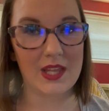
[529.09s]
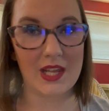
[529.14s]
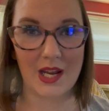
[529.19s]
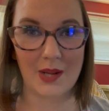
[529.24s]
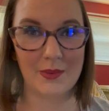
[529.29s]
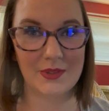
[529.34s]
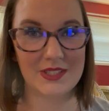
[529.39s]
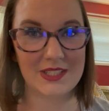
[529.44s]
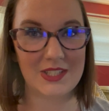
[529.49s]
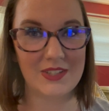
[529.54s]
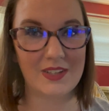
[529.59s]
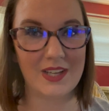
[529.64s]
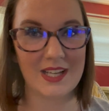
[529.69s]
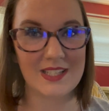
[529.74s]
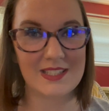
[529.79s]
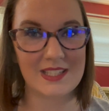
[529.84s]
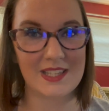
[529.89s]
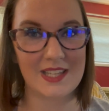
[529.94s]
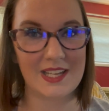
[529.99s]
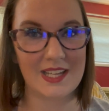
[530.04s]
And I will see you
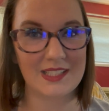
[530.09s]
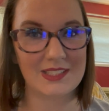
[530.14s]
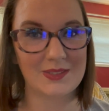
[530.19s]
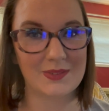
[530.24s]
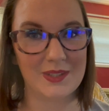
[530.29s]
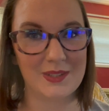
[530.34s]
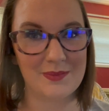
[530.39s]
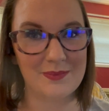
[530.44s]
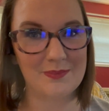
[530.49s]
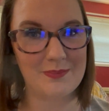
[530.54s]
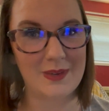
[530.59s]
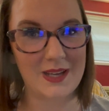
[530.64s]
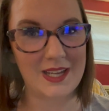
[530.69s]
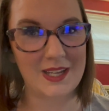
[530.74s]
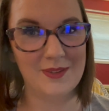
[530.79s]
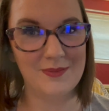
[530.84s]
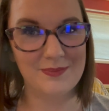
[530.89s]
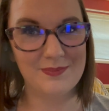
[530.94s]
guys in the next one. Bye.